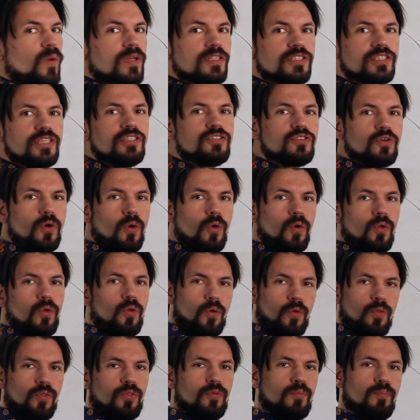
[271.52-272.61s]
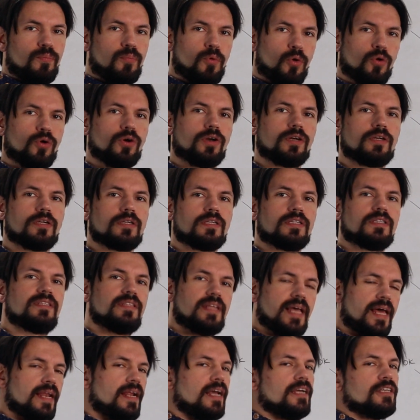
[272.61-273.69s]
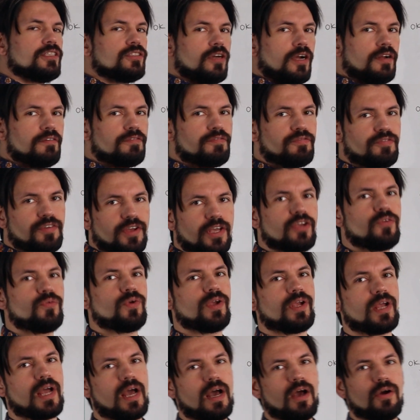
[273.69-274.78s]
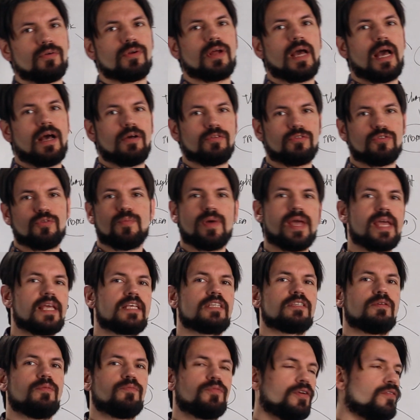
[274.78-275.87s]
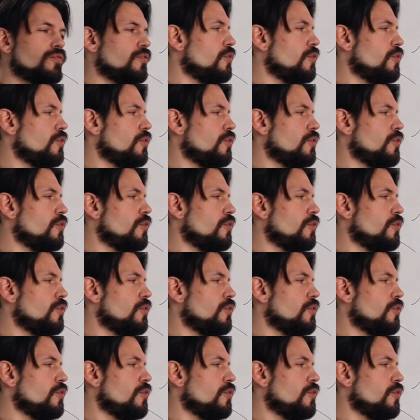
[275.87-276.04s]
once it's all on the board, then I start figuring out how to make something